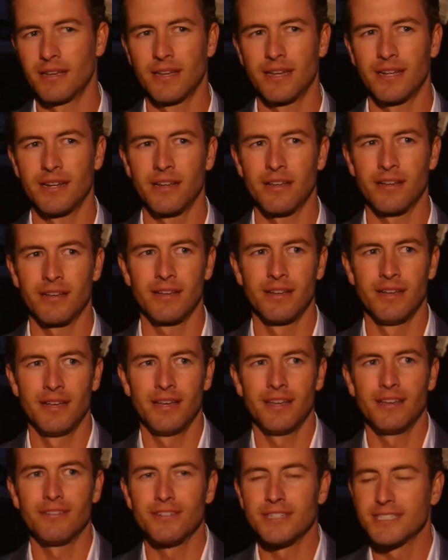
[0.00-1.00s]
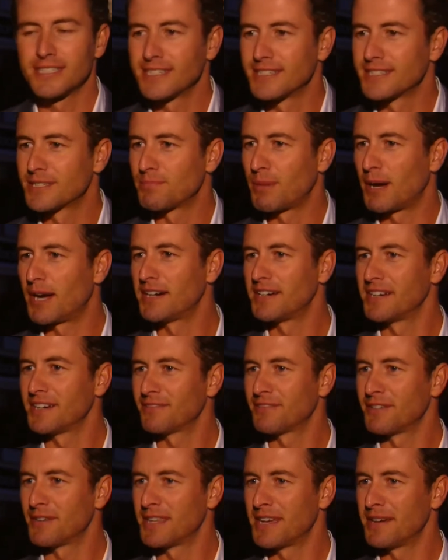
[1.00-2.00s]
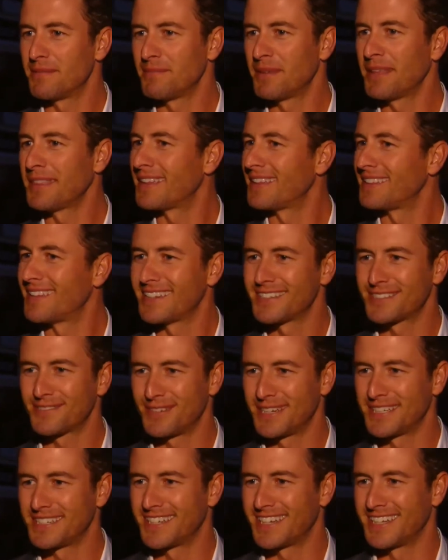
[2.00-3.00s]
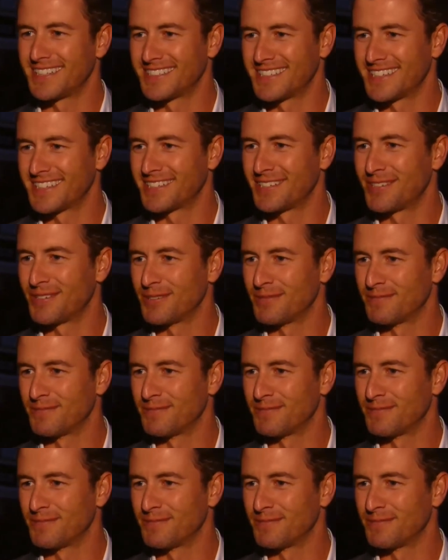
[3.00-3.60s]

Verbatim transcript: And if it's inspiring for them, then that is fantastic too.